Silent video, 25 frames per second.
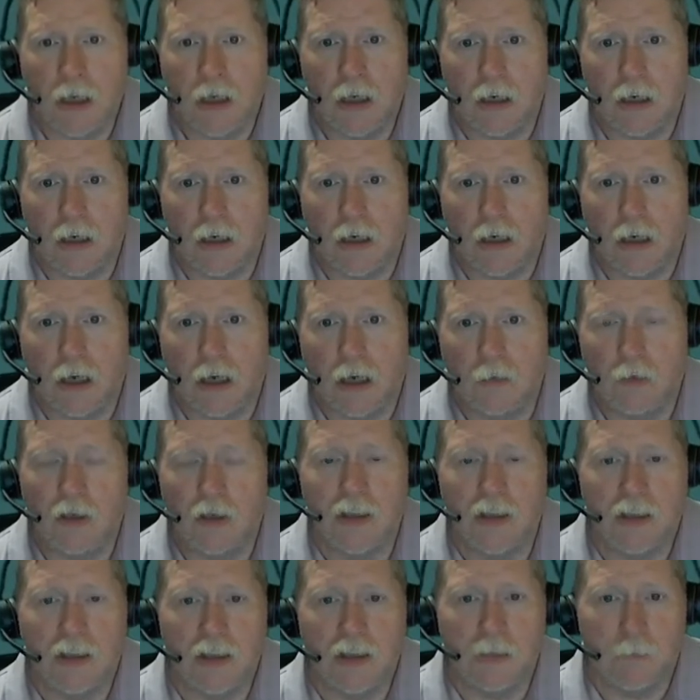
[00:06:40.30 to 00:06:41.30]
I want to
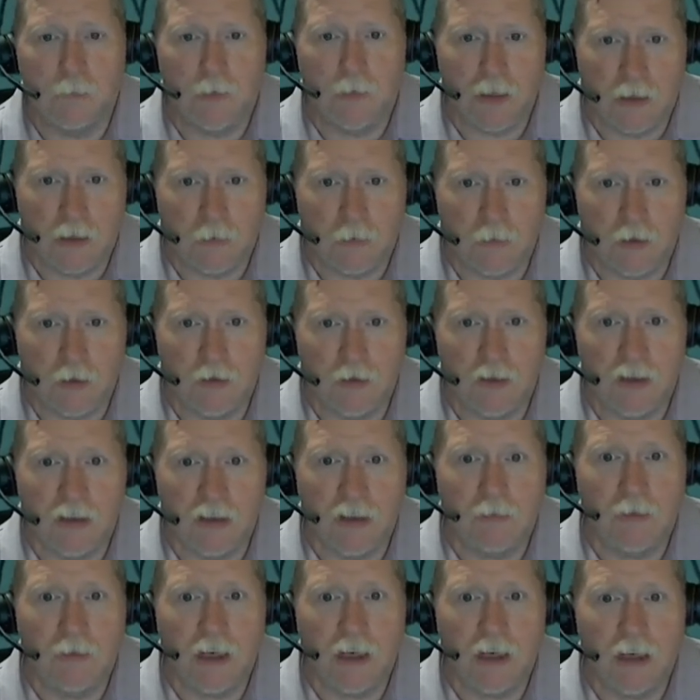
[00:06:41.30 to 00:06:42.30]
keep my community,
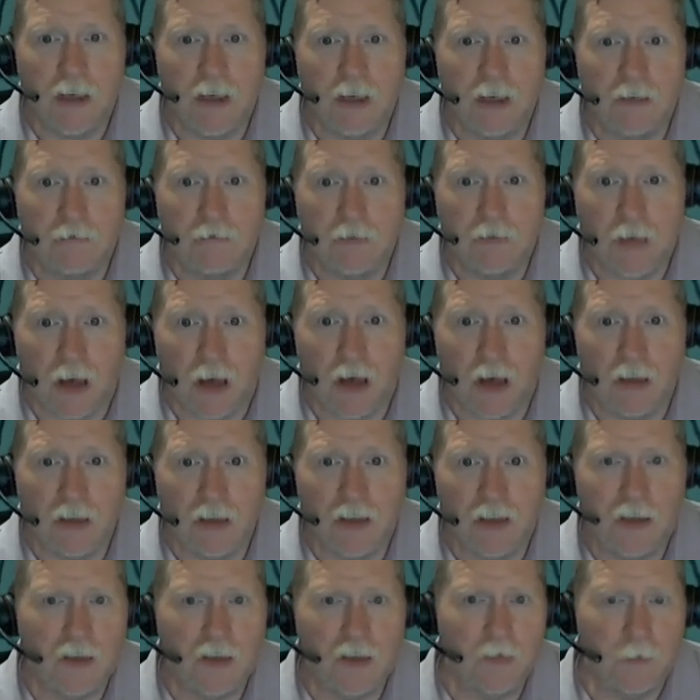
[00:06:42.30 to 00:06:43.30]
my
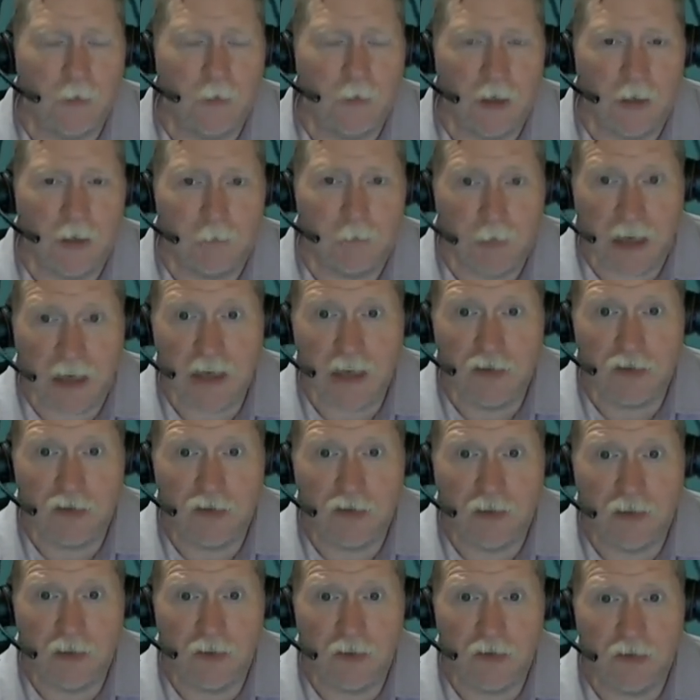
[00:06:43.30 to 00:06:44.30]
colleagues, my
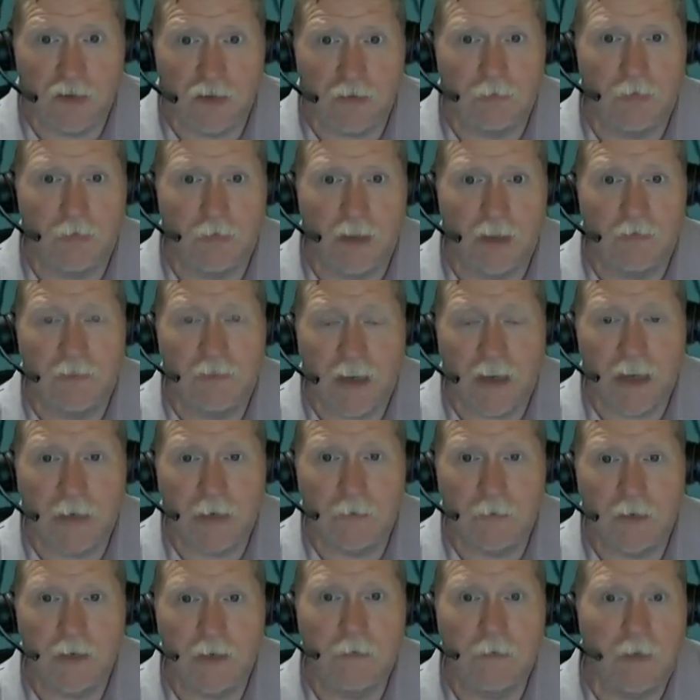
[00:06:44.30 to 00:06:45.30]
patients, my
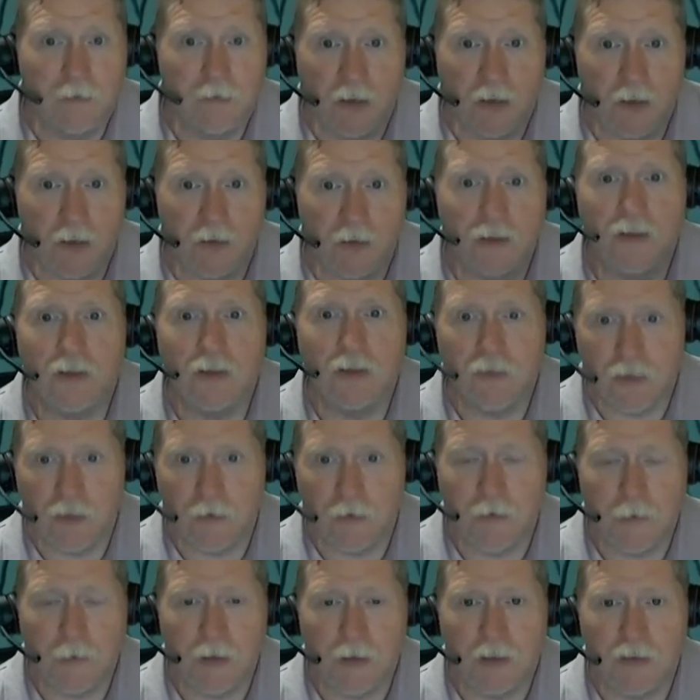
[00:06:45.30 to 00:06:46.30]
family, my volunteers,
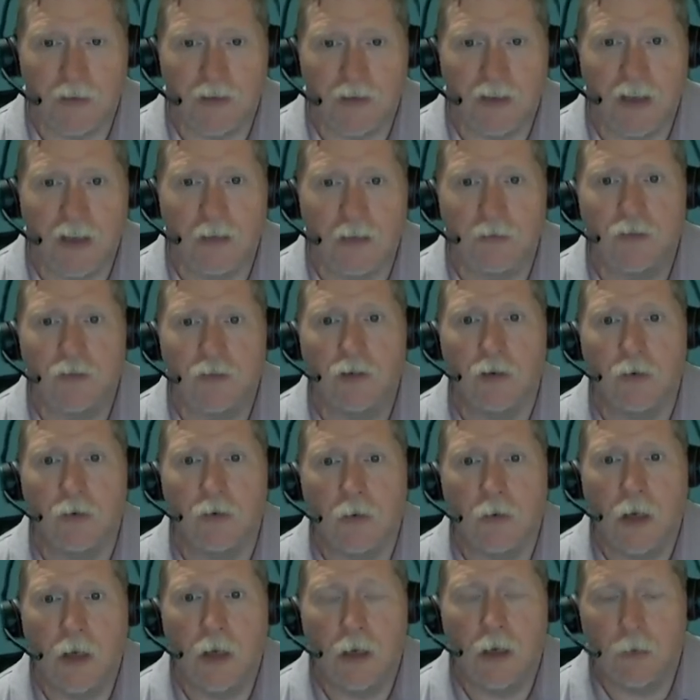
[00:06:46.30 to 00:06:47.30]
everybody safe. So
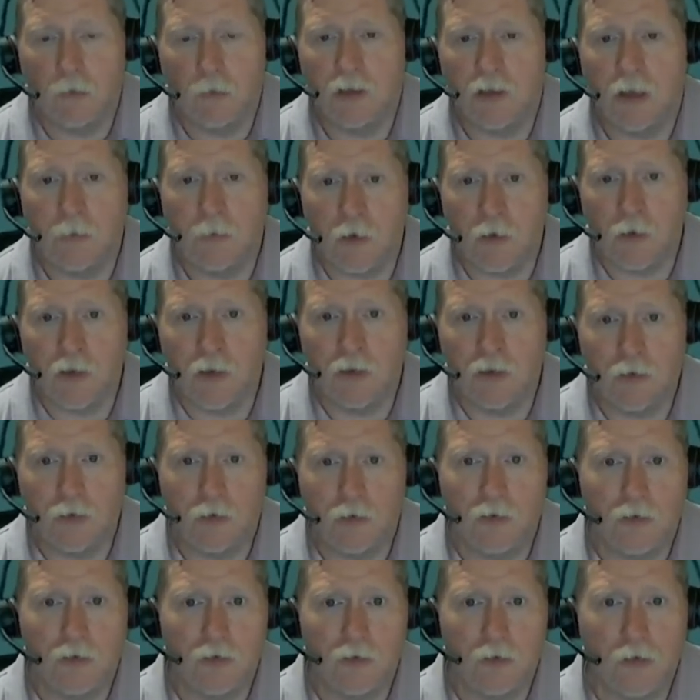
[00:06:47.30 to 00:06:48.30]
when I'm going door
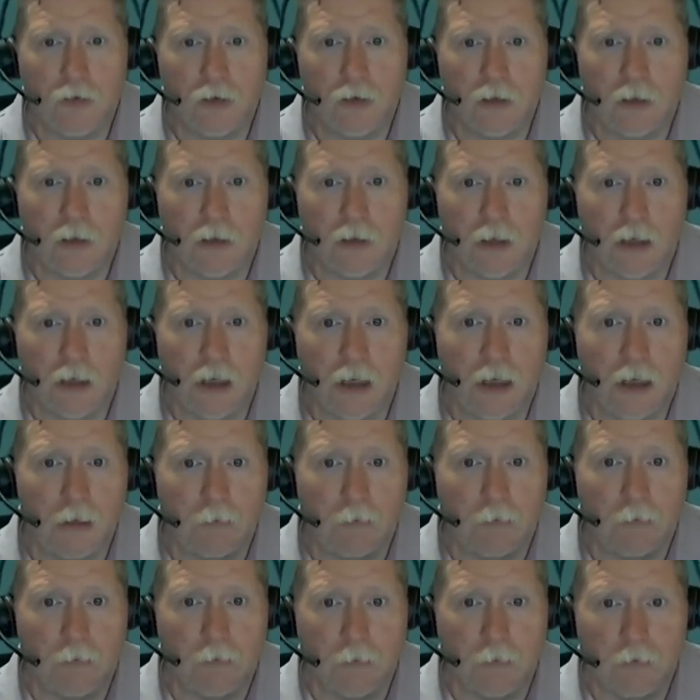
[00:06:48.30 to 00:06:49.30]
to door,
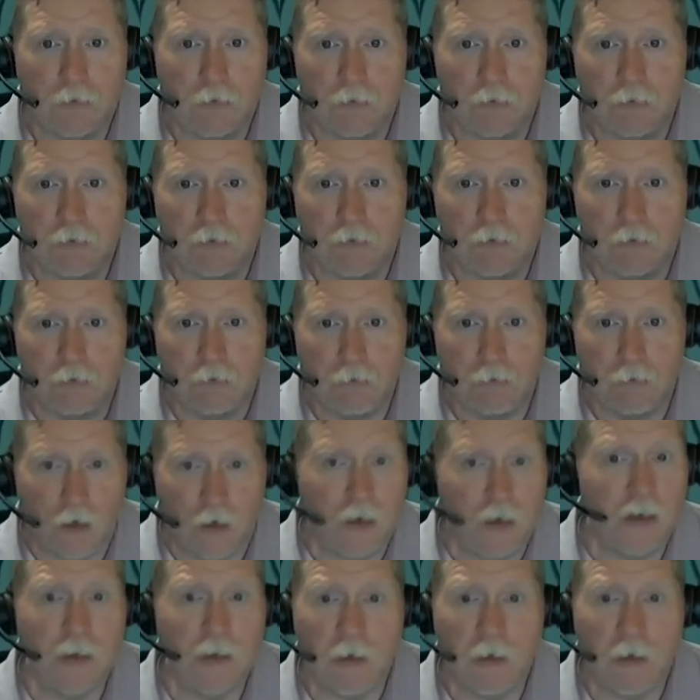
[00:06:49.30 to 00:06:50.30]
I'm
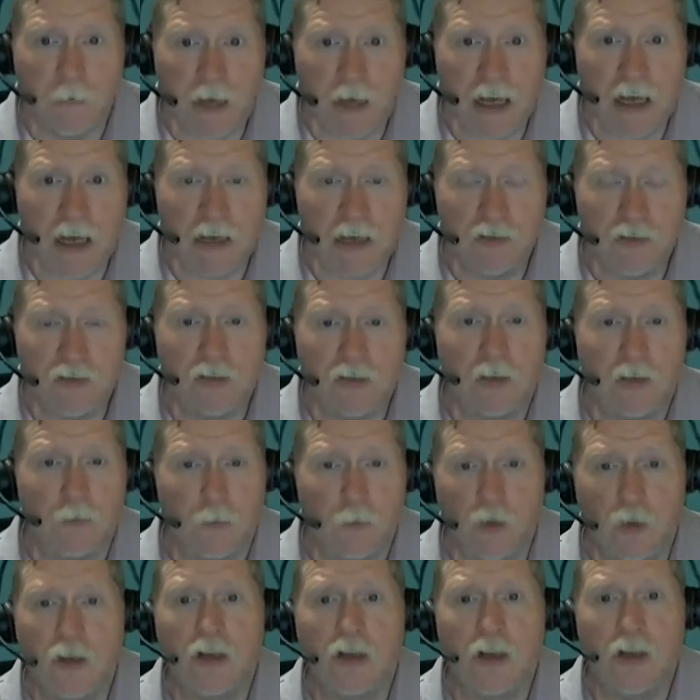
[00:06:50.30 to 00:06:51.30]
wearing a mask, I'm
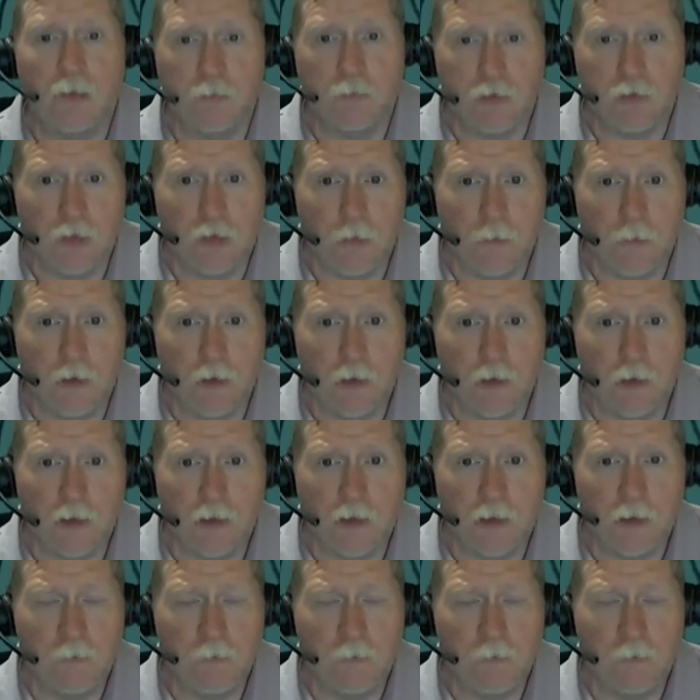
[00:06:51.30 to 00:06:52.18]
wearing it appropriately.